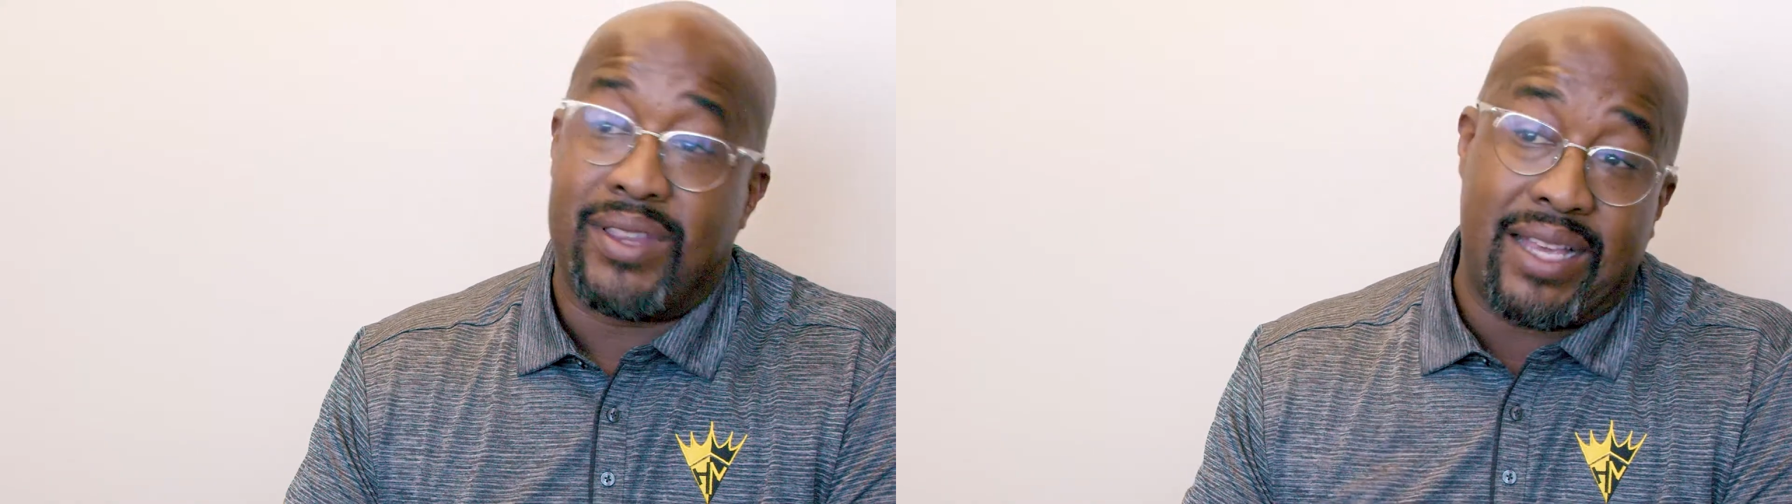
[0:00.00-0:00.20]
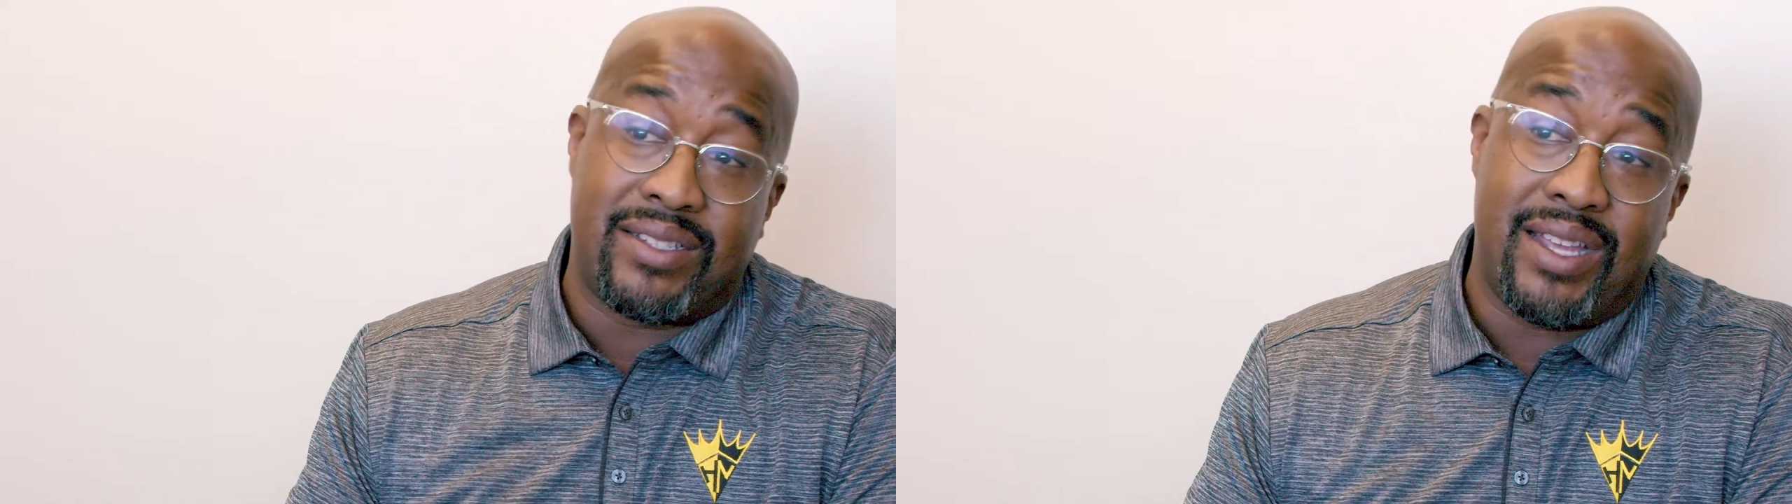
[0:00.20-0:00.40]

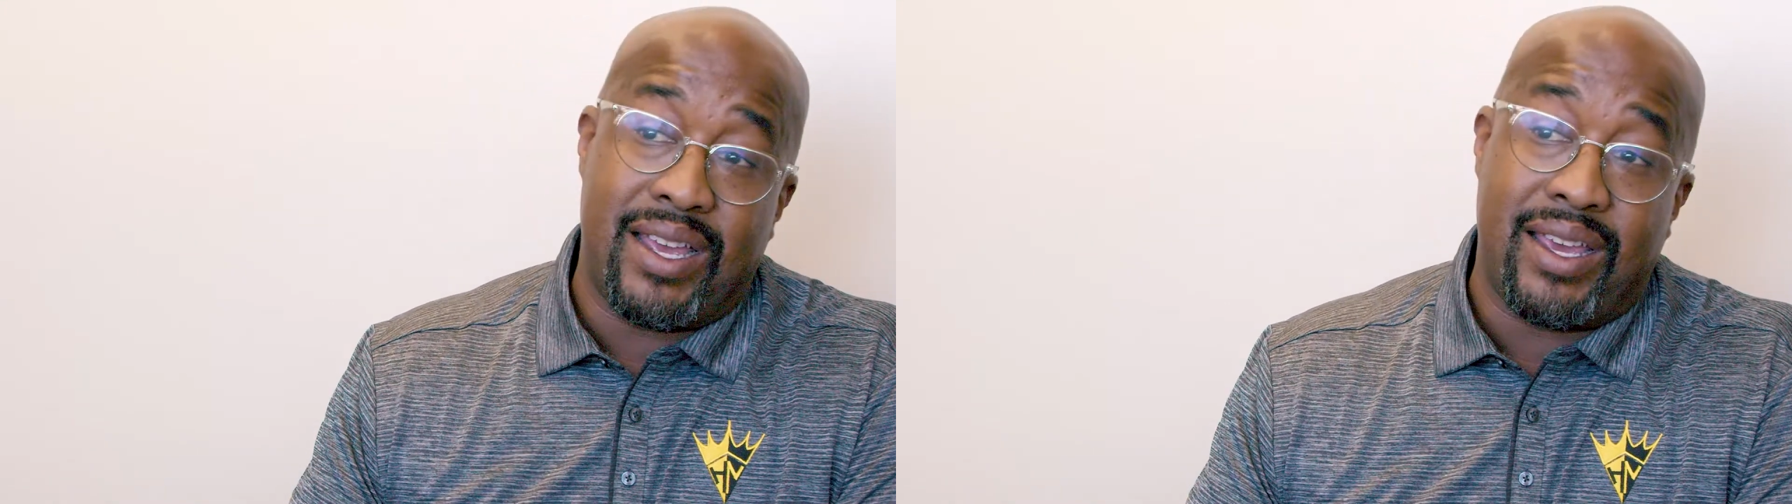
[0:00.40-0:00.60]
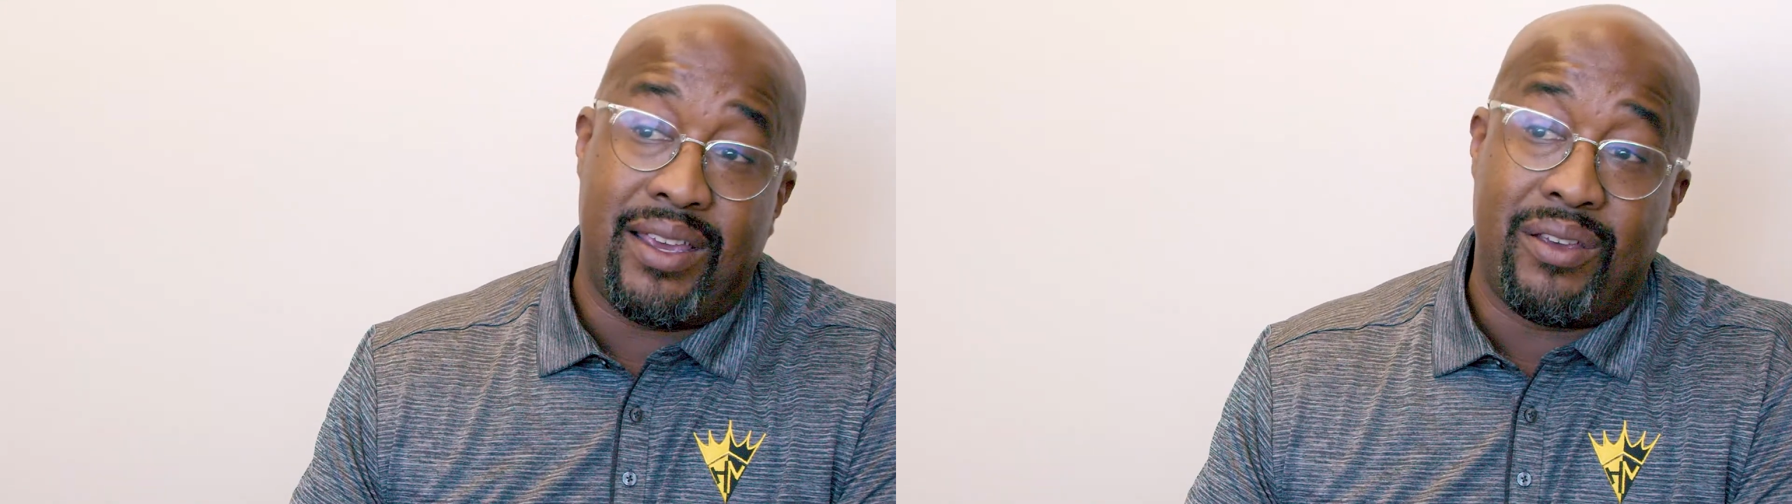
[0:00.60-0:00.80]
Next
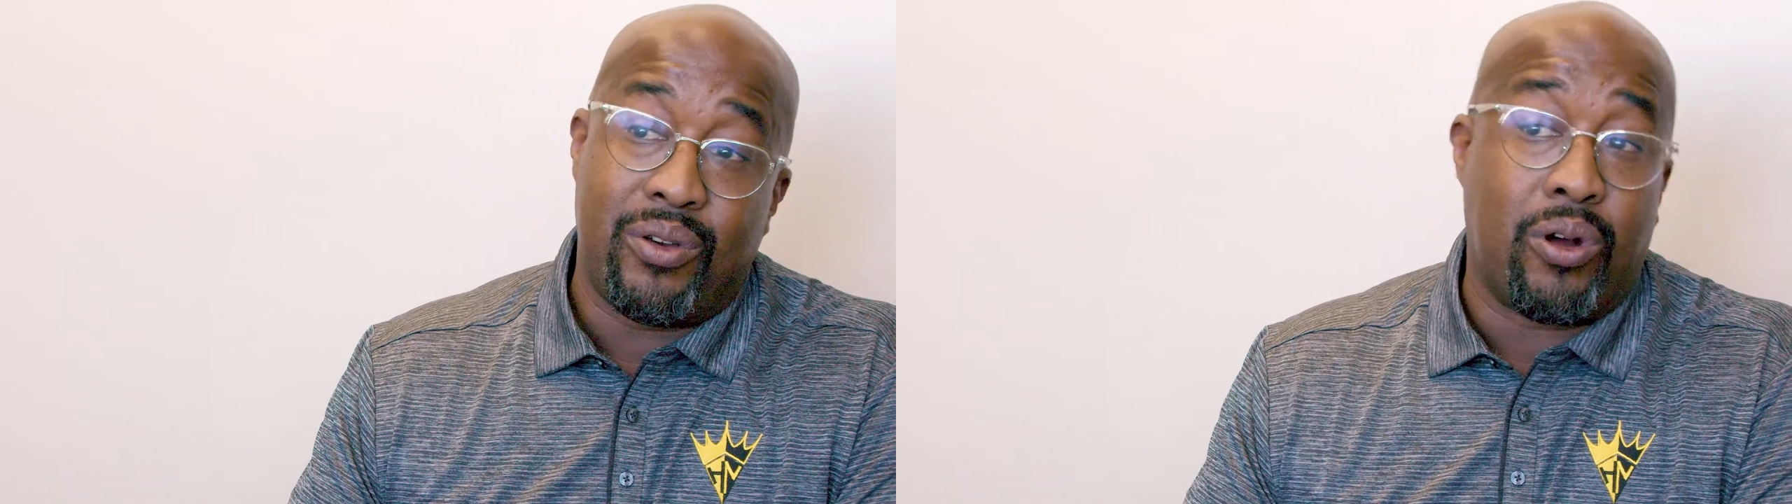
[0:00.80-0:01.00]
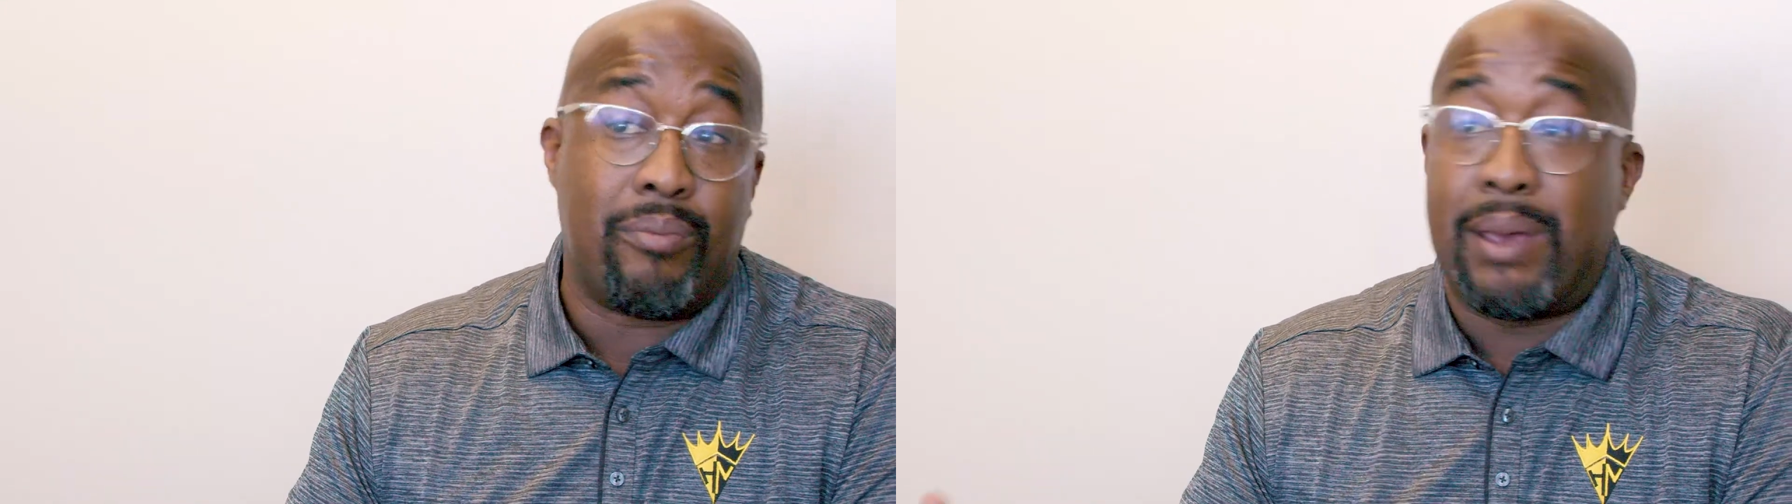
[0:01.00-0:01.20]
day,
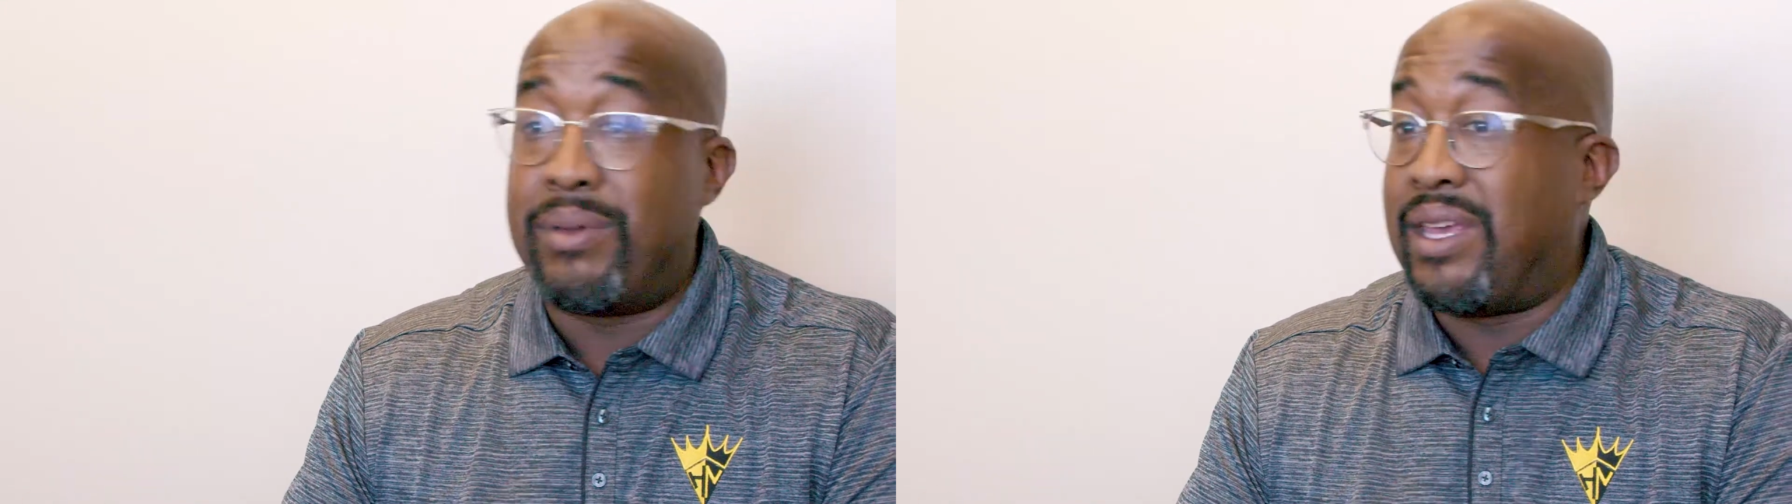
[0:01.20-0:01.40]
or maybe